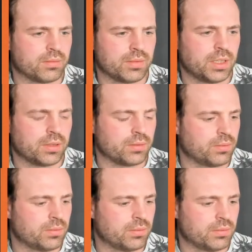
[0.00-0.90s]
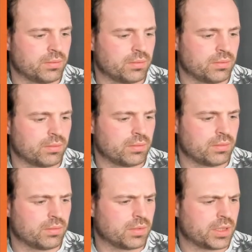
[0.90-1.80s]
Oh,
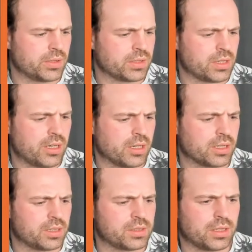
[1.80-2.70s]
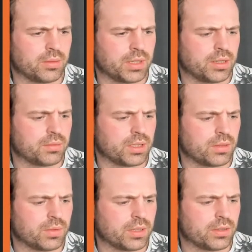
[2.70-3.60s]
there's a hotkey setup I am not
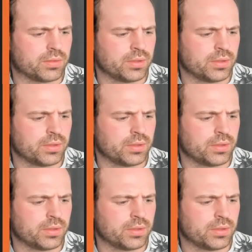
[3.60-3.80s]
aware of.